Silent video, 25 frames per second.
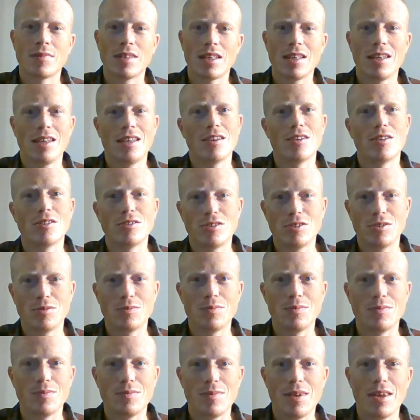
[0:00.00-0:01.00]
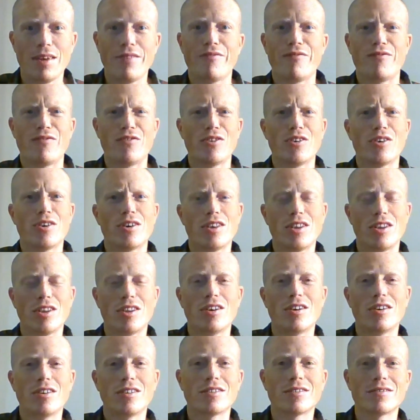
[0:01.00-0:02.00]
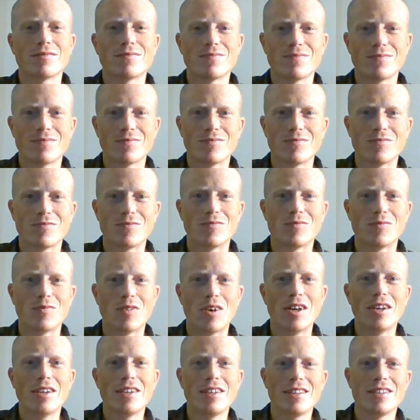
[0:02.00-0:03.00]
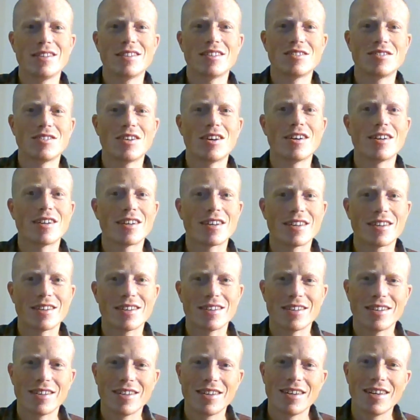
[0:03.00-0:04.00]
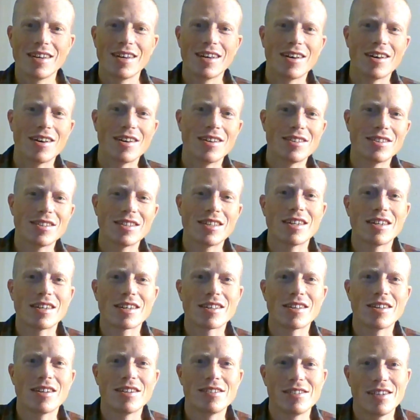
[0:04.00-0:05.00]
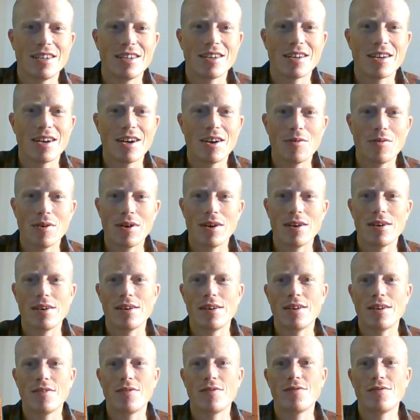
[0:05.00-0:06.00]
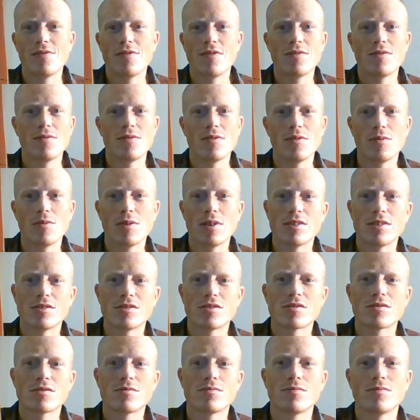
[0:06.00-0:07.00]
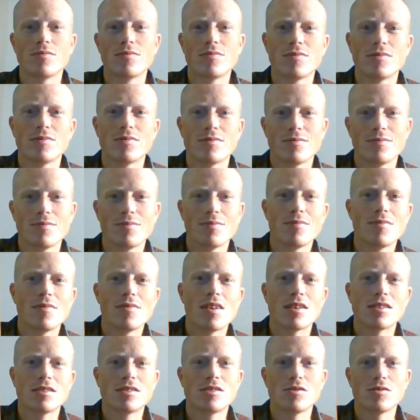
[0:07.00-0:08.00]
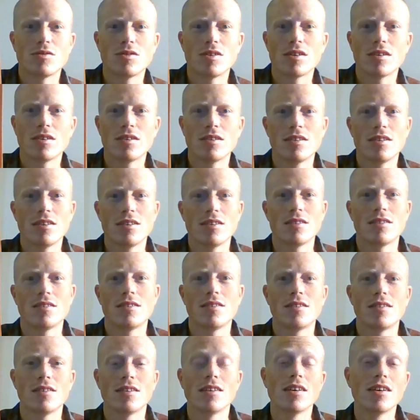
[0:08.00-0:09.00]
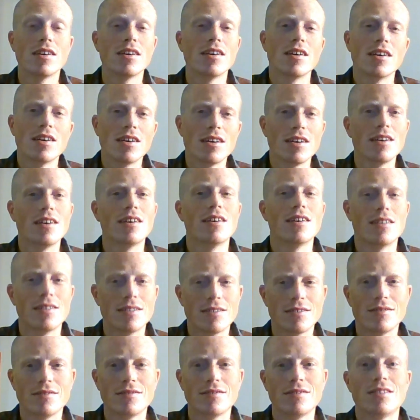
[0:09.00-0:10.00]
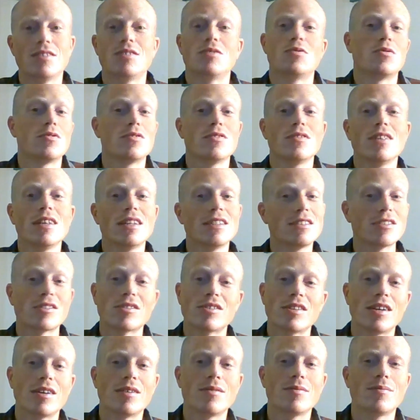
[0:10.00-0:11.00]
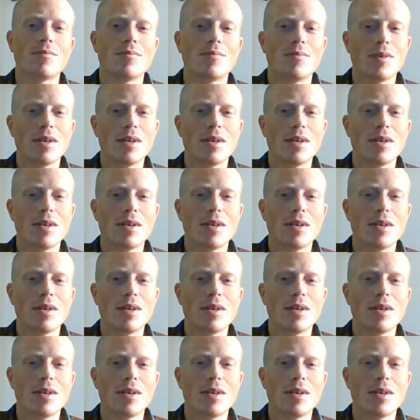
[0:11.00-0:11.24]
It can also make for a long run in the dark on the Klondike Highway if the weather's not so good and the northern lights aren't out.